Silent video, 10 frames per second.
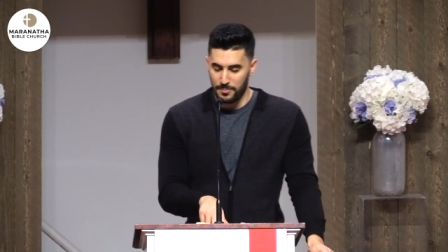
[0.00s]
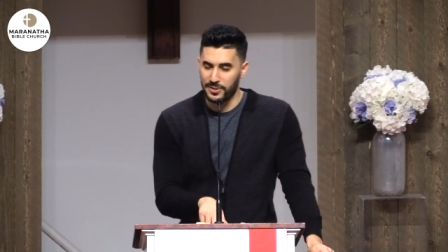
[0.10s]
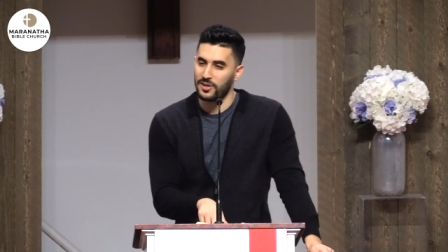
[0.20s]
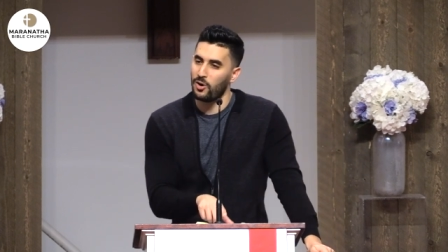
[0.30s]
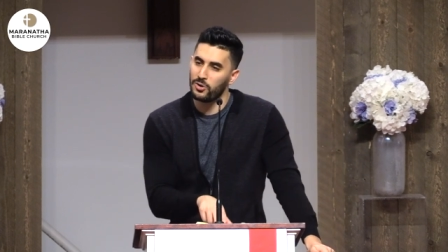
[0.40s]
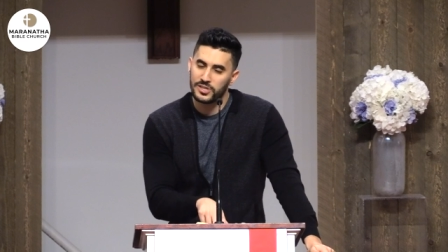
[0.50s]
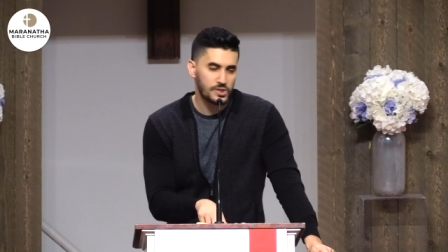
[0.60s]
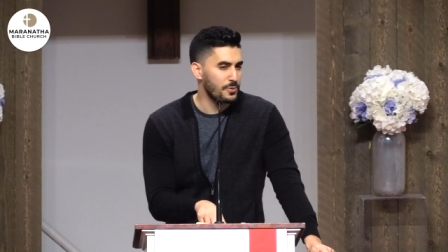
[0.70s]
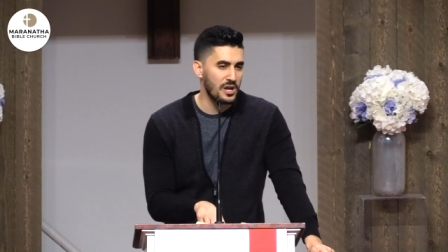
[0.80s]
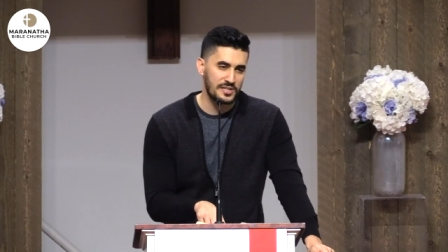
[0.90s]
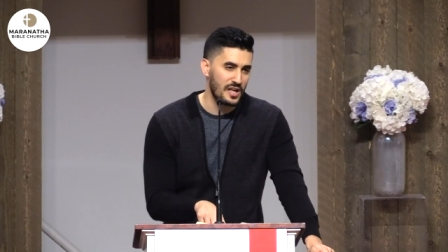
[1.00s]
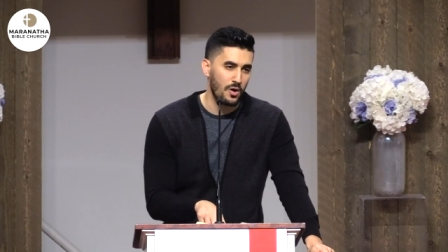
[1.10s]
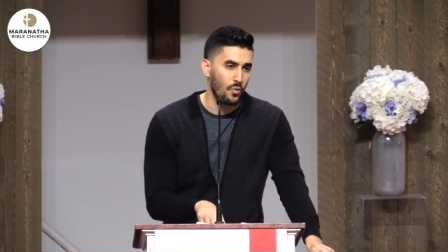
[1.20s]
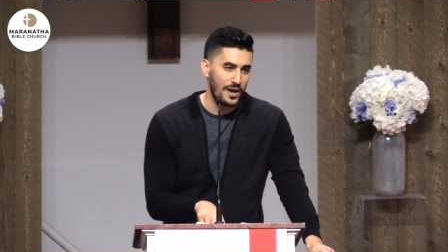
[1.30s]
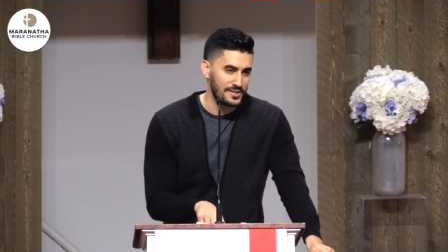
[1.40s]
But the Holy Spirit is
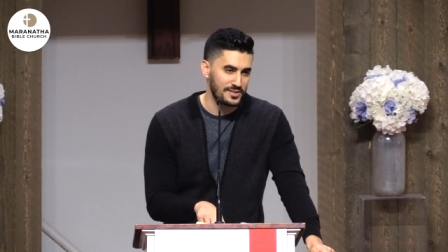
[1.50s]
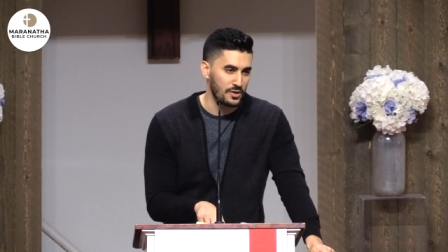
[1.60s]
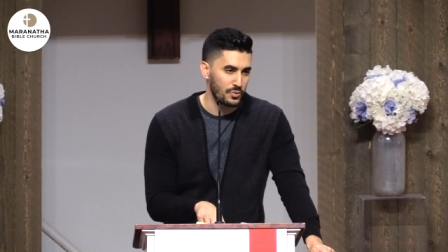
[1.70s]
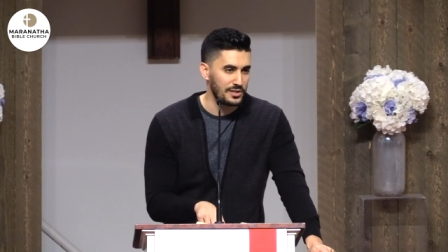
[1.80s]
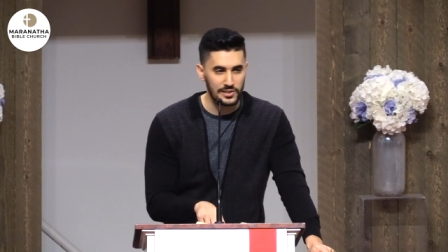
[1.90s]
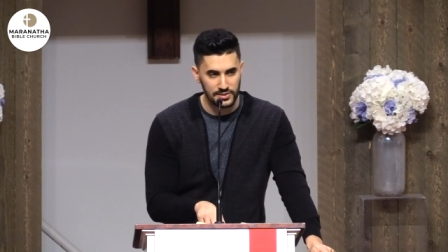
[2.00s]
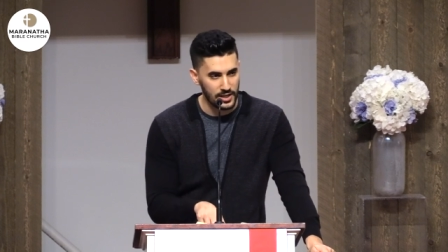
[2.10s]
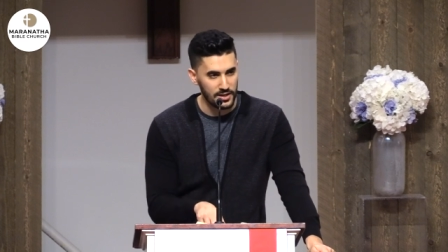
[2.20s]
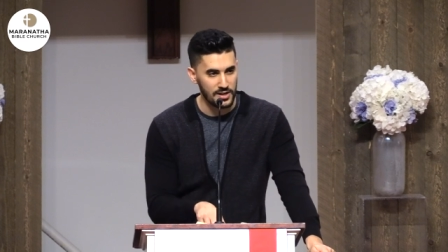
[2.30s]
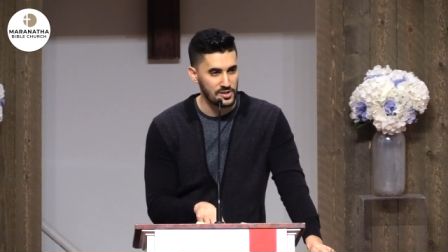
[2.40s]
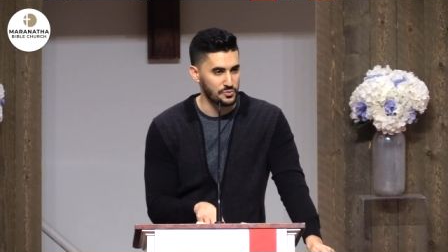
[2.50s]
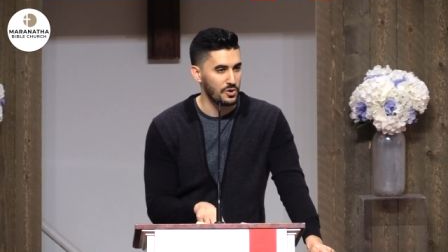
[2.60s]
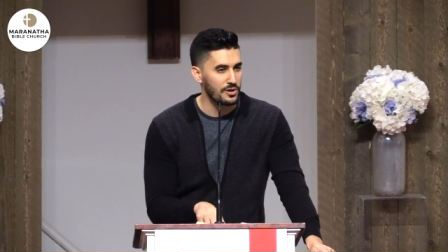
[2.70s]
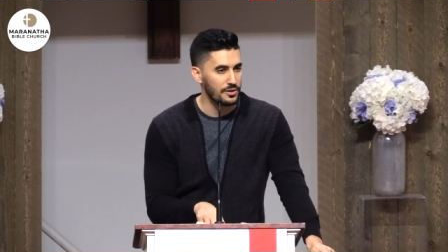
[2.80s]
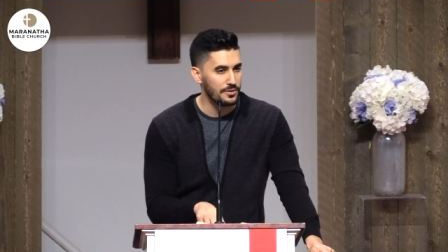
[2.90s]
not wasting real estate in His
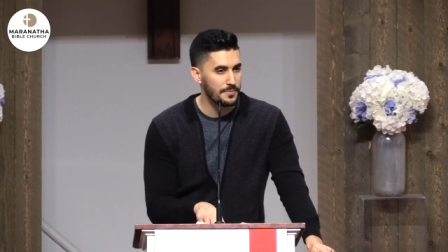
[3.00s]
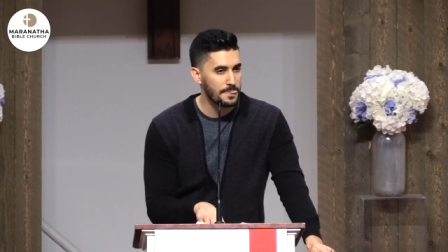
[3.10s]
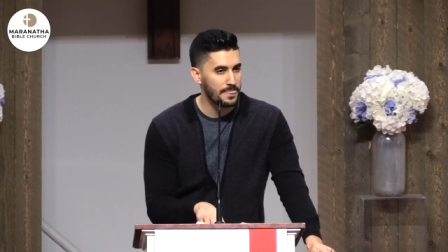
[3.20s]
Word.